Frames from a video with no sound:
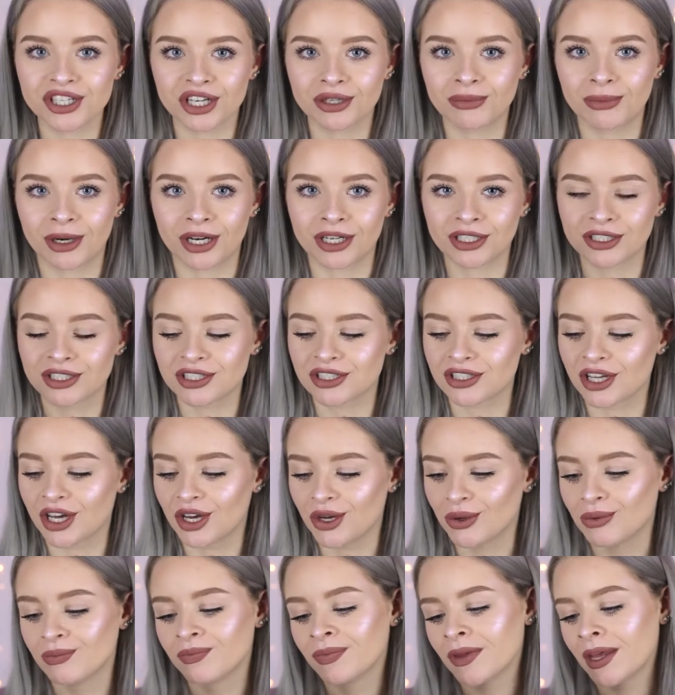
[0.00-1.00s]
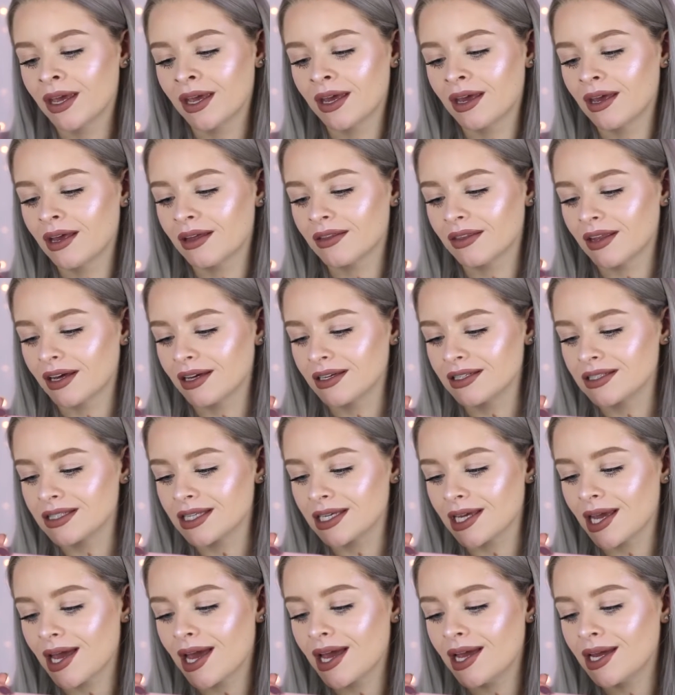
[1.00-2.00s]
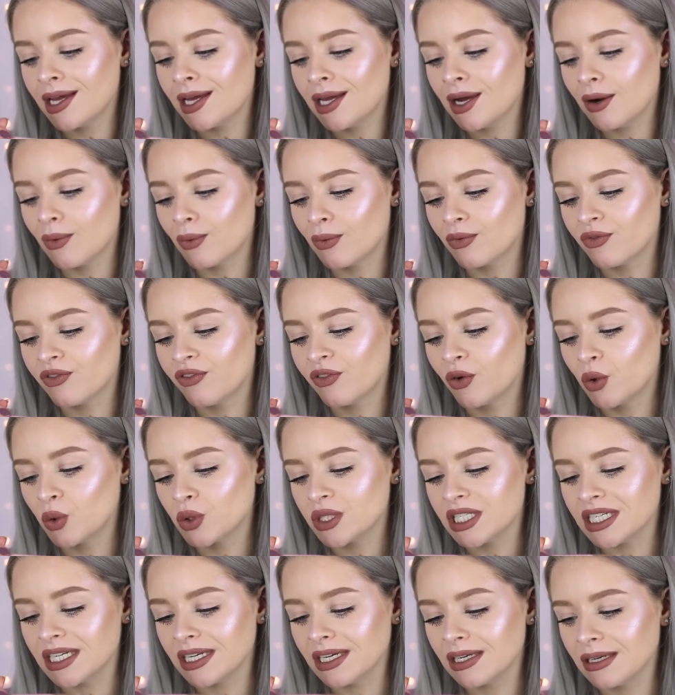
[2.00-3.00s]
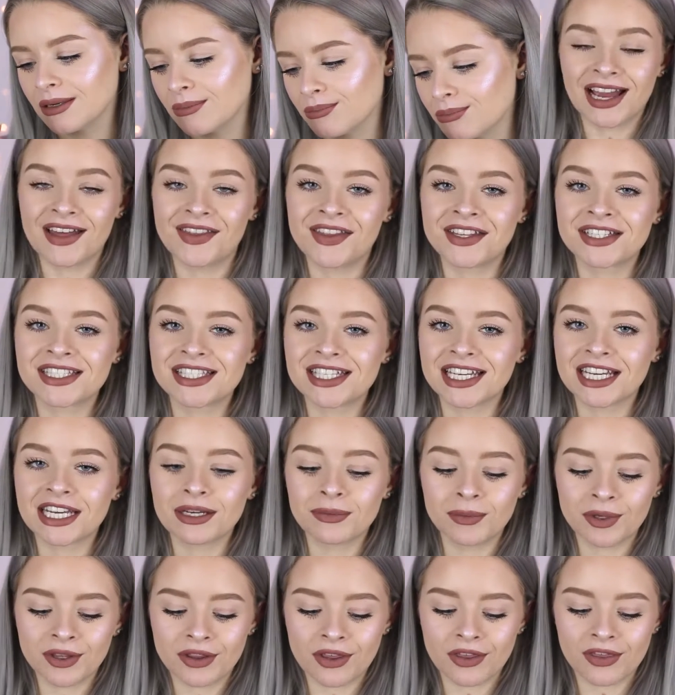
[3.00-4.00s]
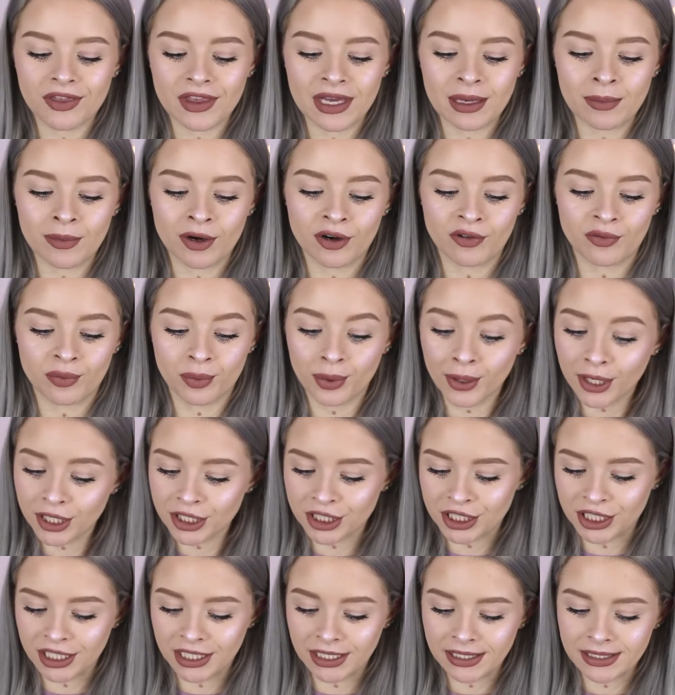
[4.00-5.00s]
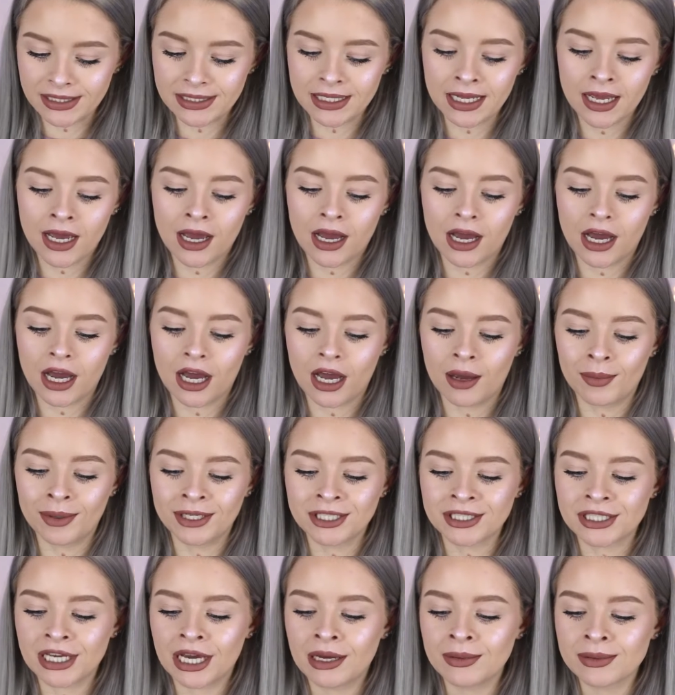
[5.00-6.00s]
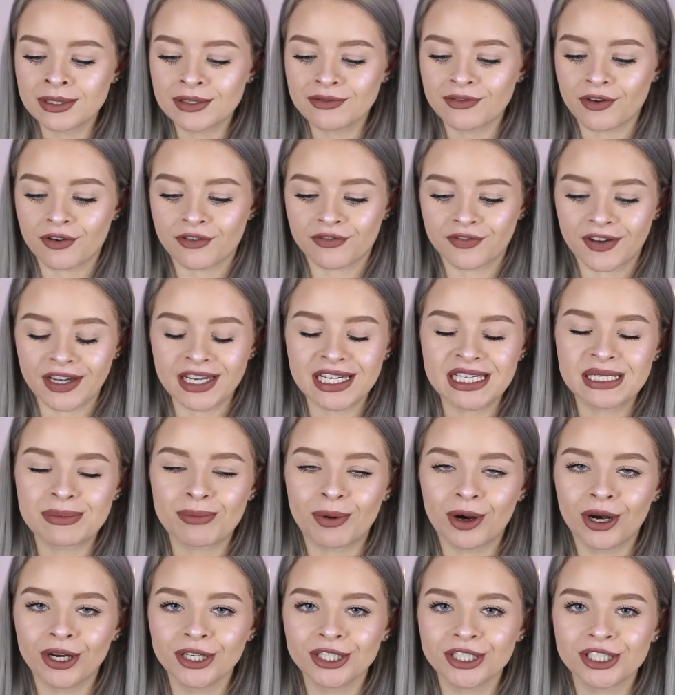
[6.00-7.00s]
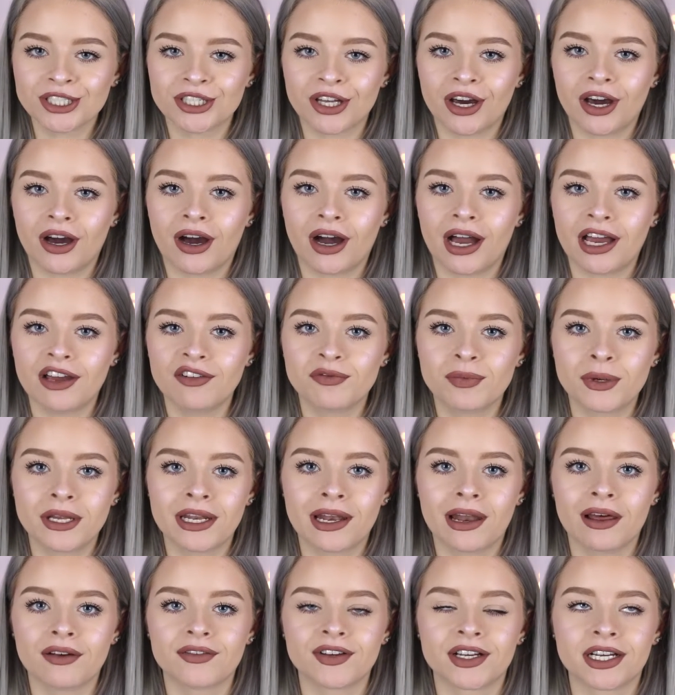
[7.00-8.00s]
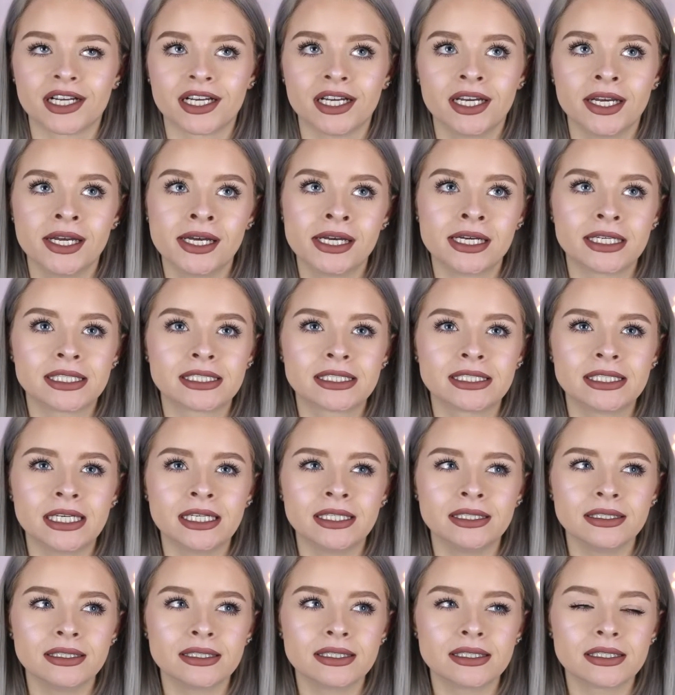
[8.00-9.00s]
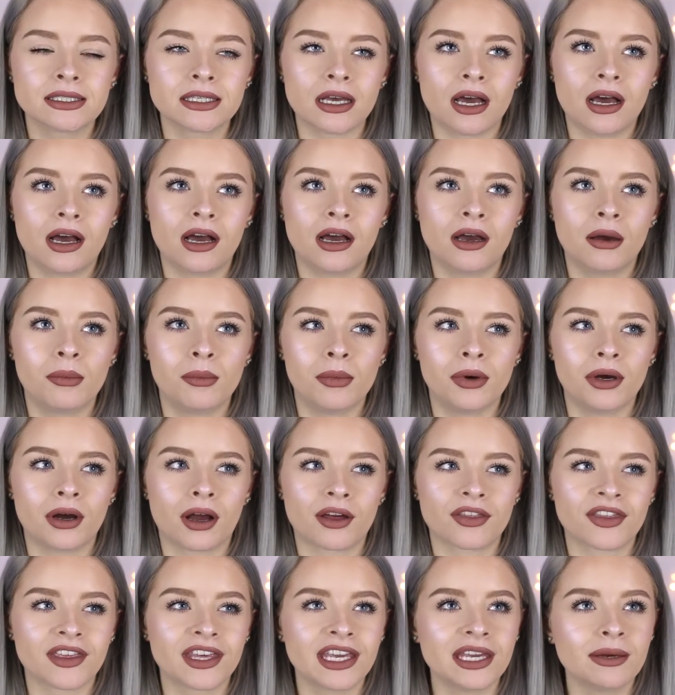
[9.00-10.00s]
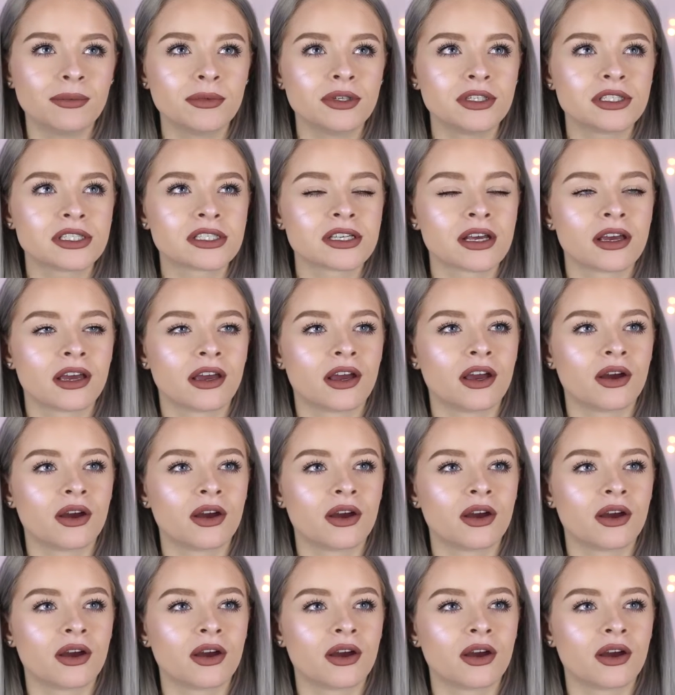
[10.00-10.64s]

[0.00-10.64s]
so much. So that is the A14. And then sticking with the theme of brushes, um, in terms of a face brush that I have been loving since, um, I think it was